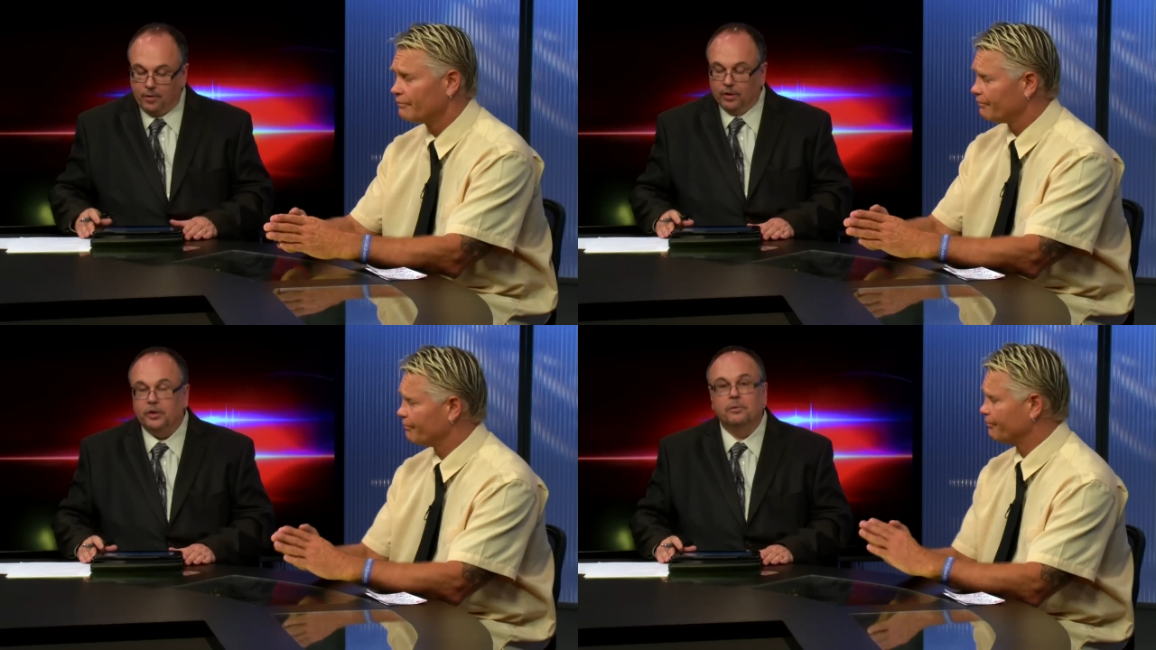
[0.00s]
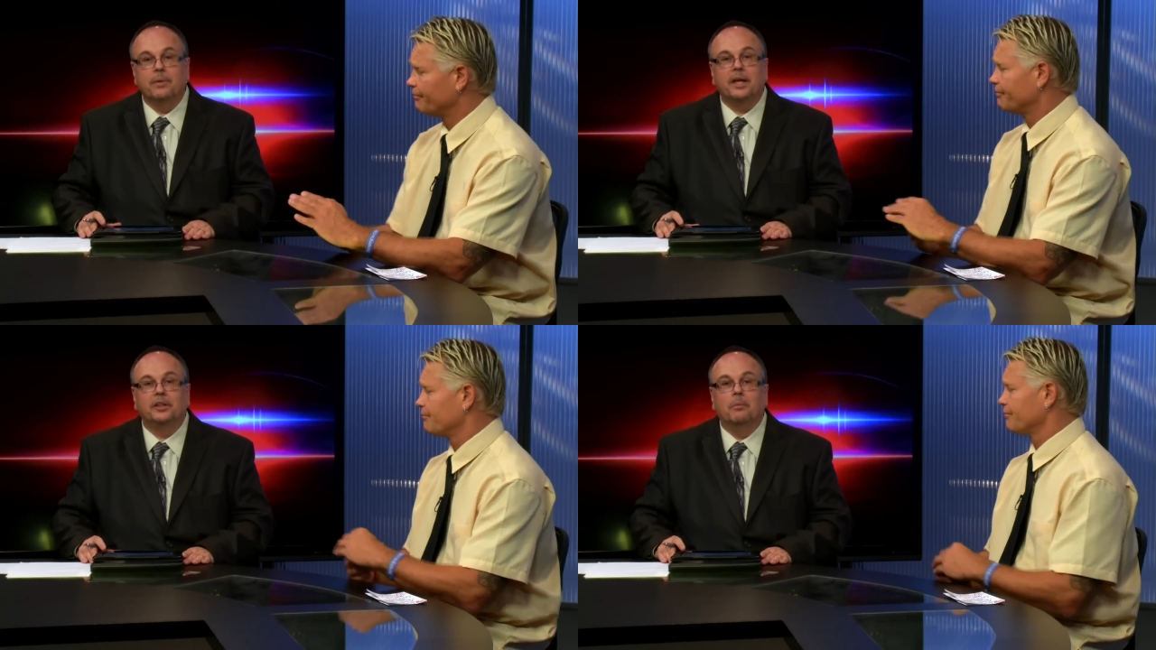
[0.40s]
Speaker 1: well, you're
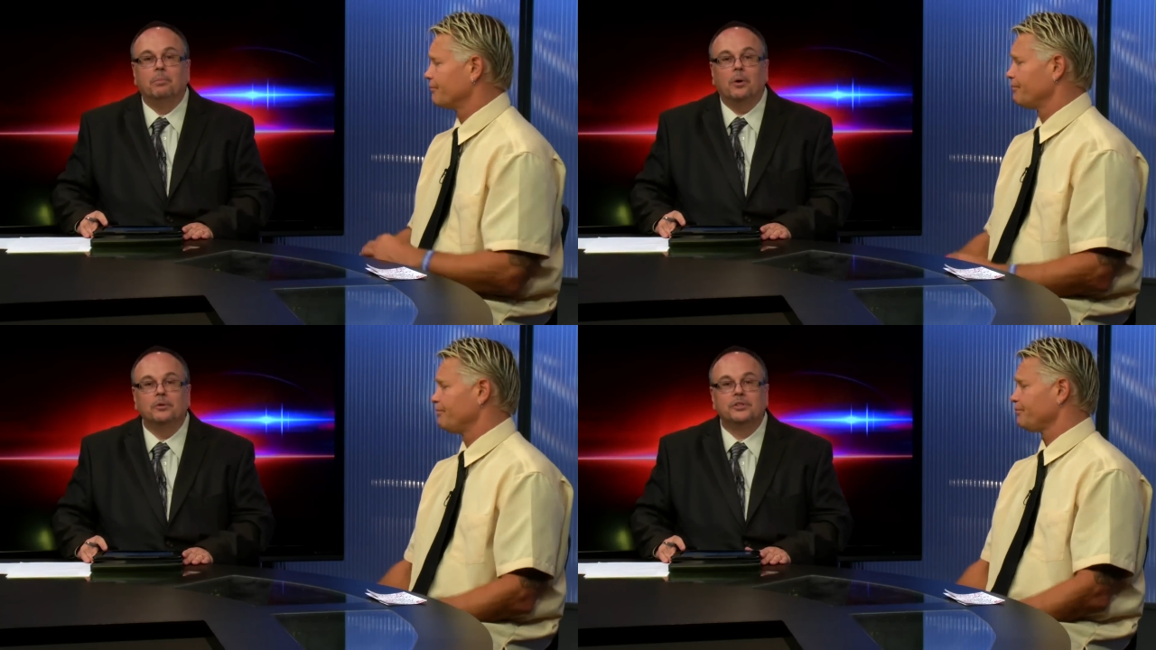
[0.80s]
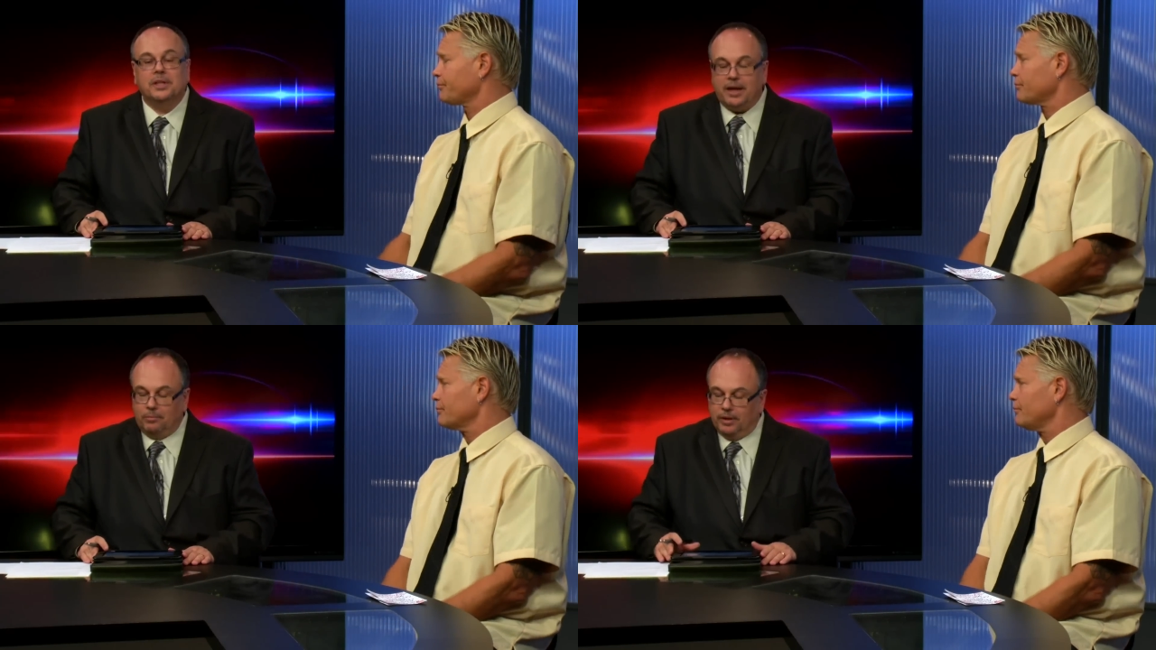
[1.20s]
making the bold
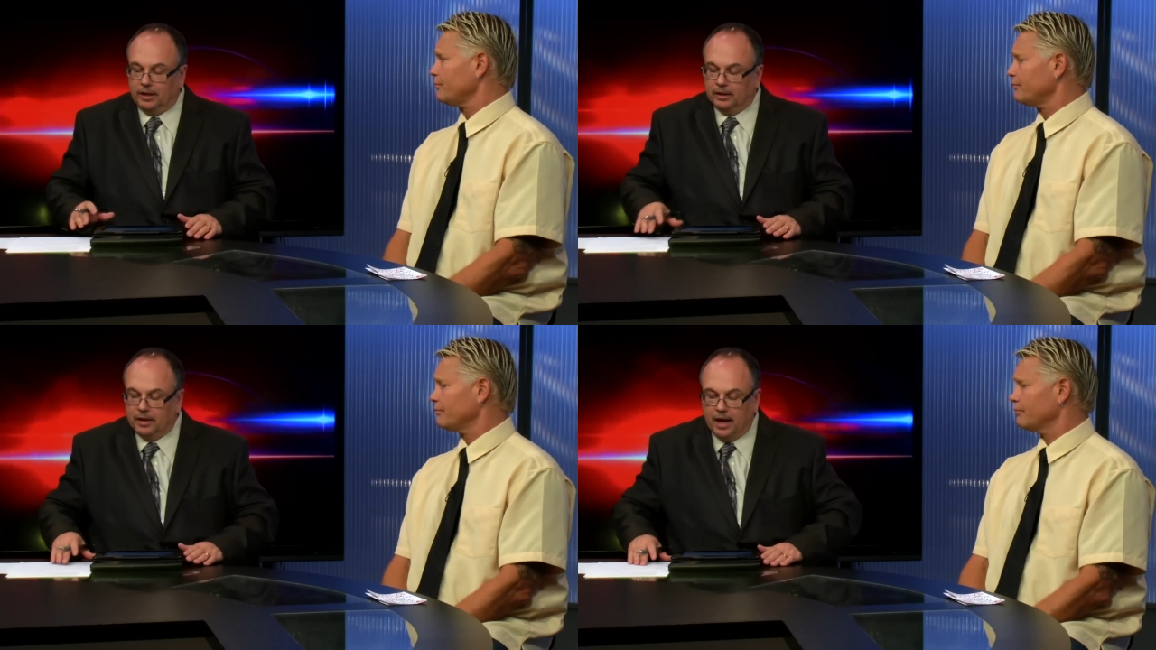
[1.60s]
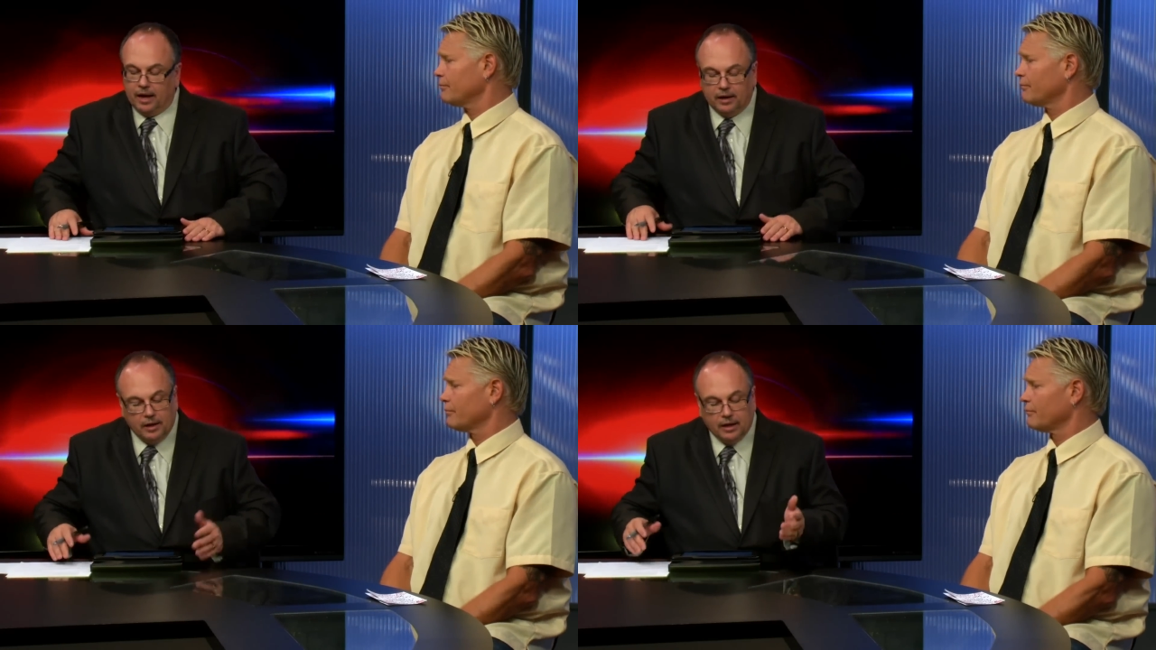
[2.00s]
statement, and uh,